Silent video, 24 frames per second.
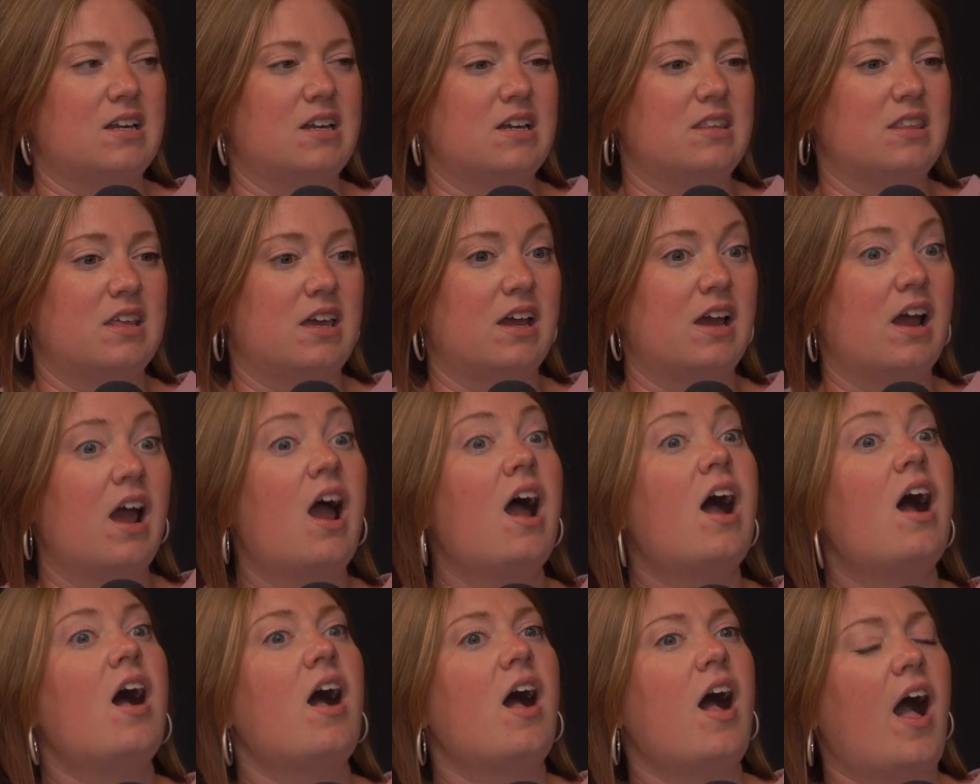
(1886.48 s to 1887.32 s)
kind of thing.
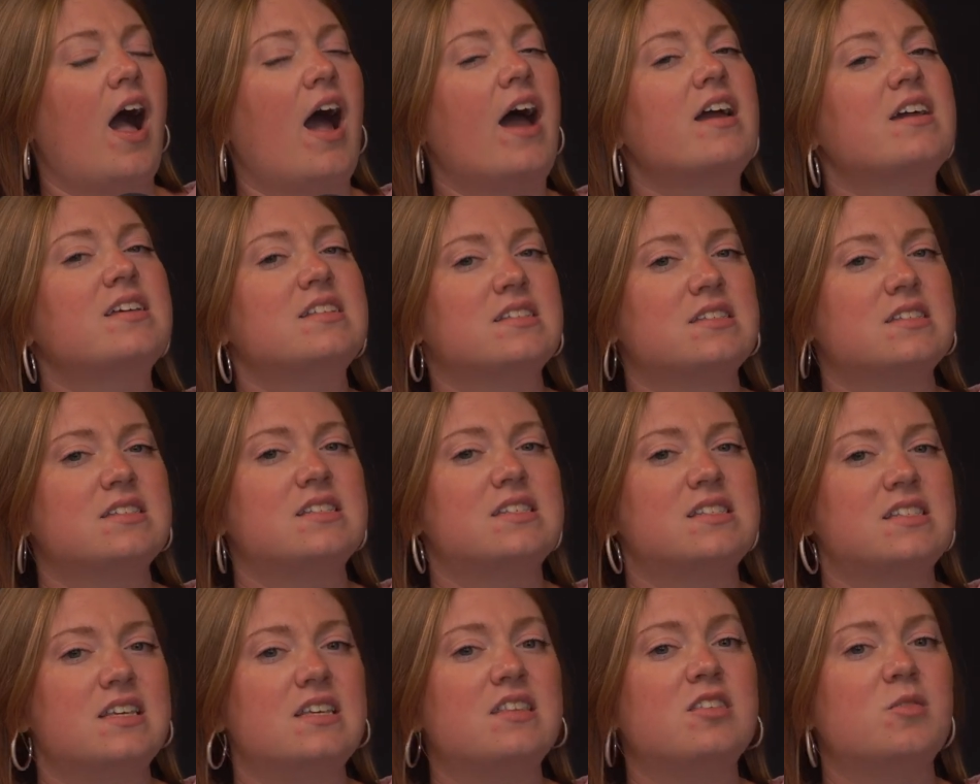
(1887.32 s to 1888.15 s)
I
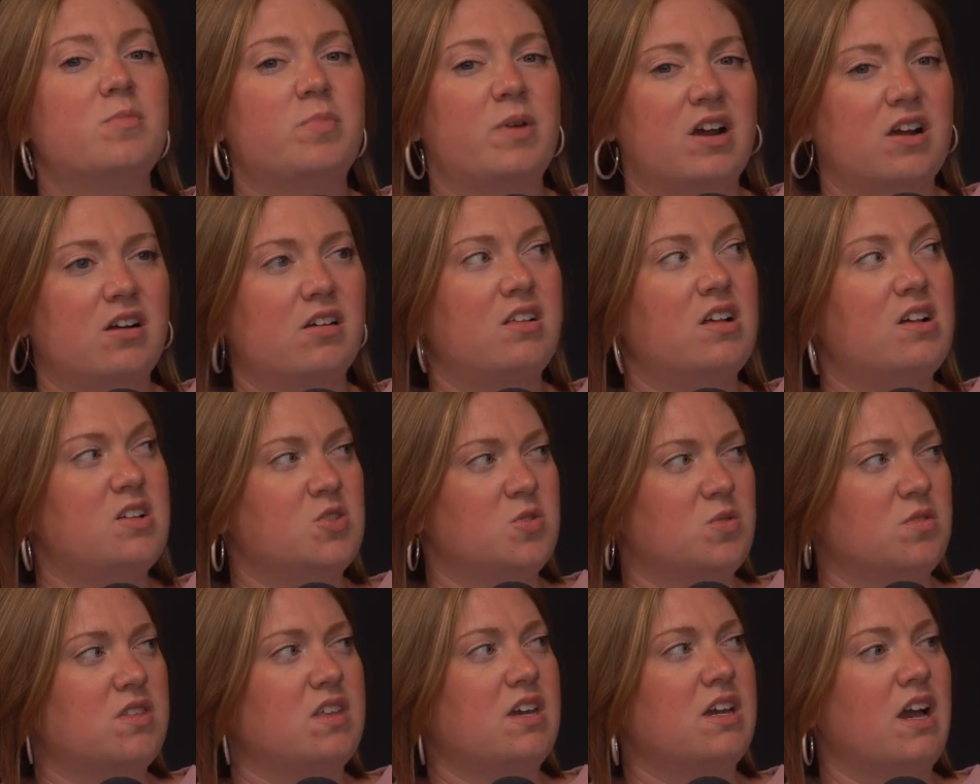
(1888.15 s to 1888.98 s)
see the
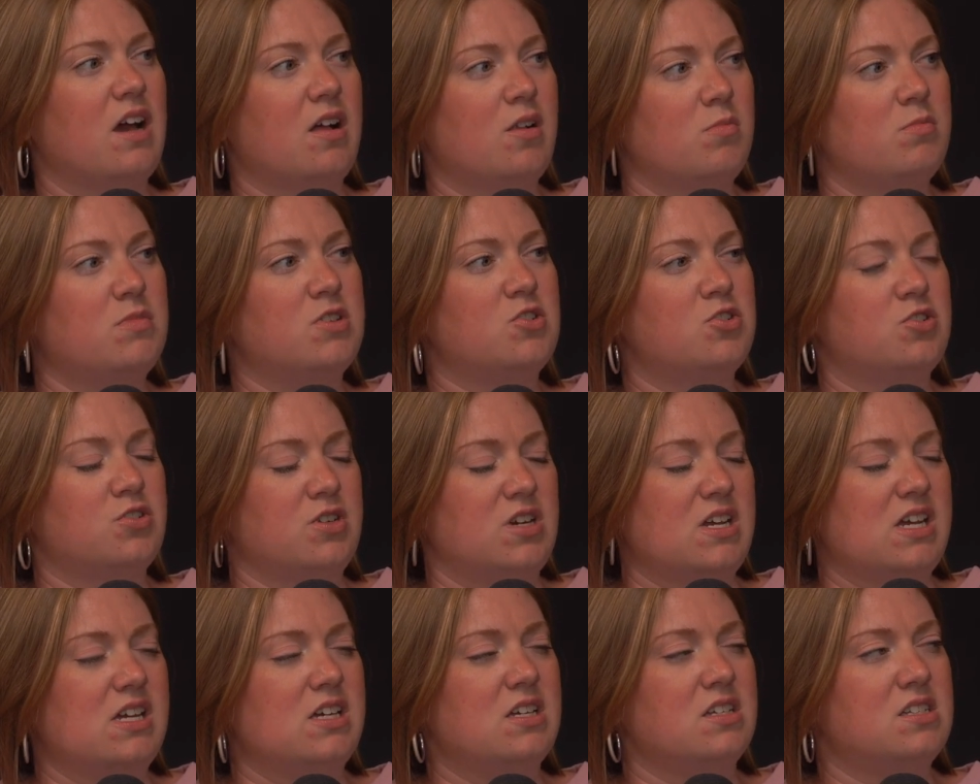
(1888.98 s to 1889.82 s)
parallels with like
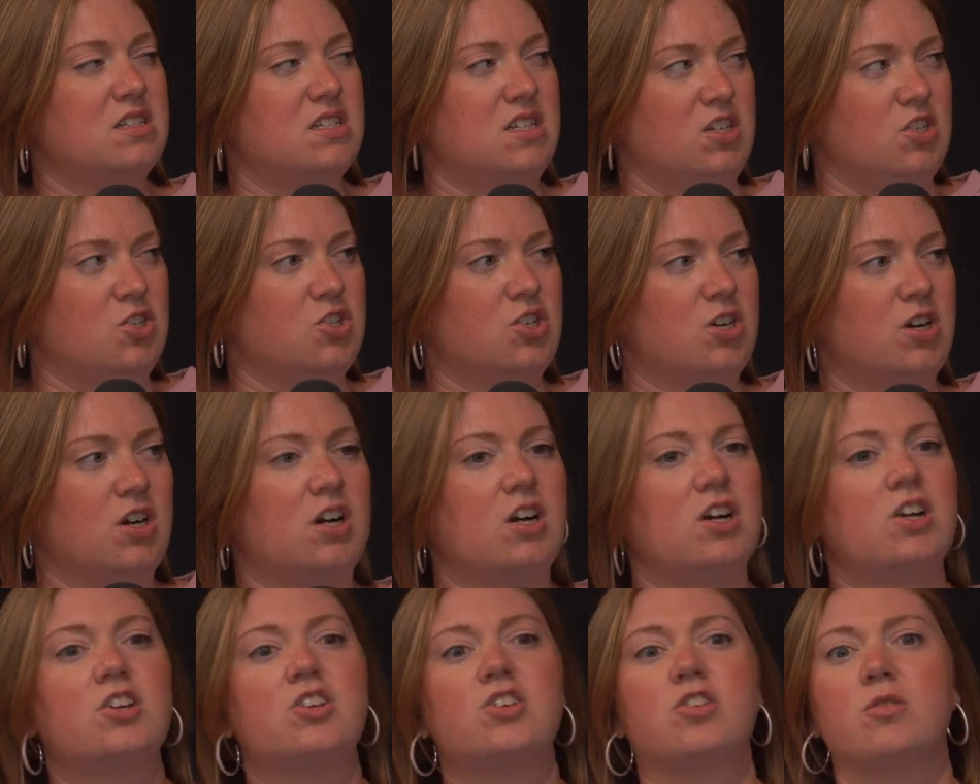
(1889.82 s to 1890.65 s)
elementary
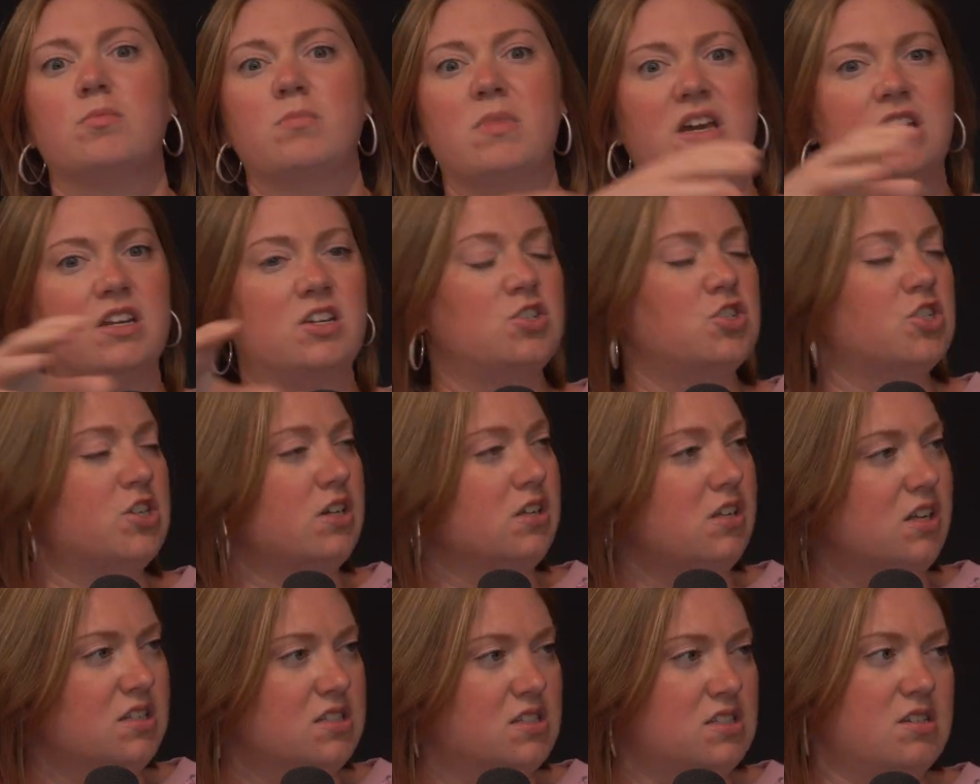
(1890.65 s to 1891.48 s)
teacher. You're
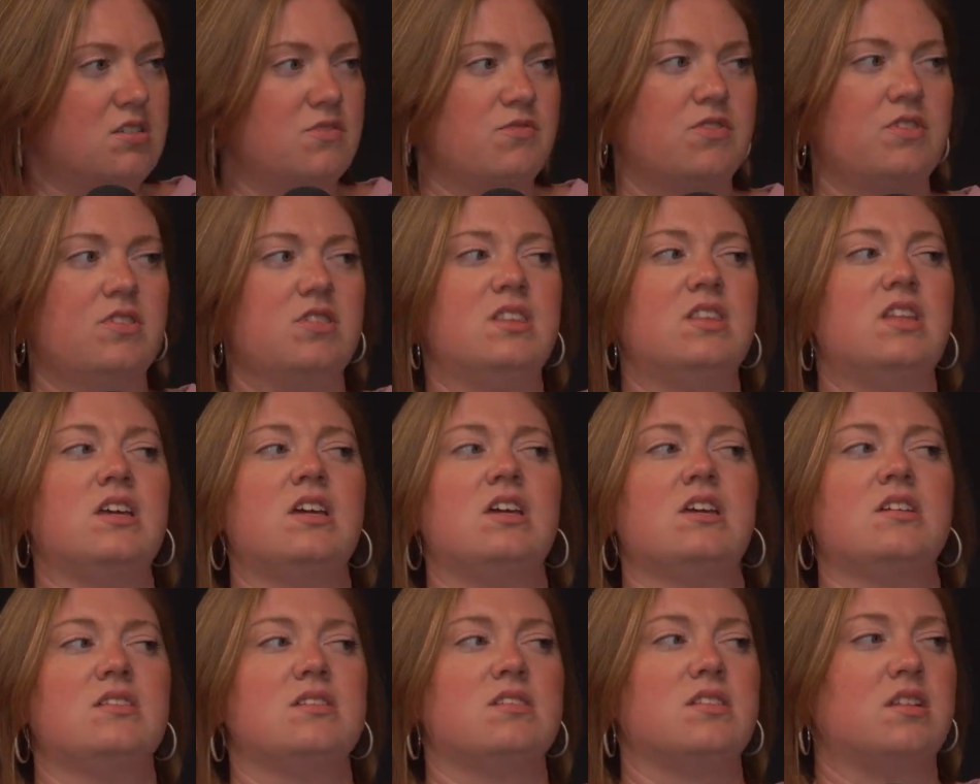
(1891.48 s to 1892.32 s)
managing lots of different
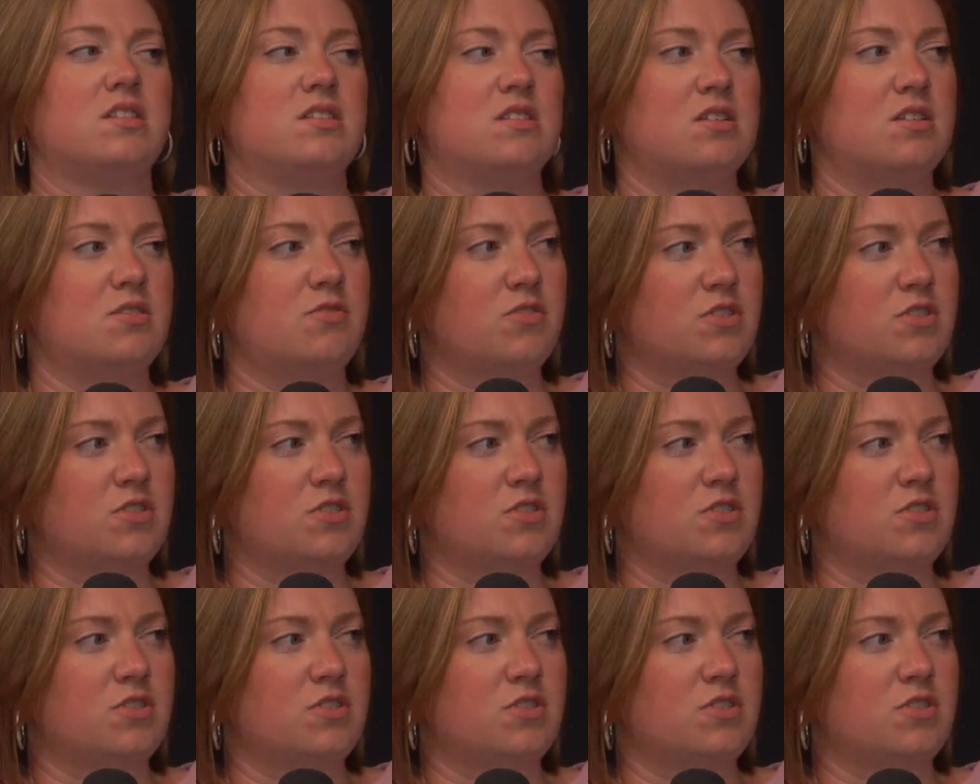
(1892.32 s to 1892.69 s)
things, lots of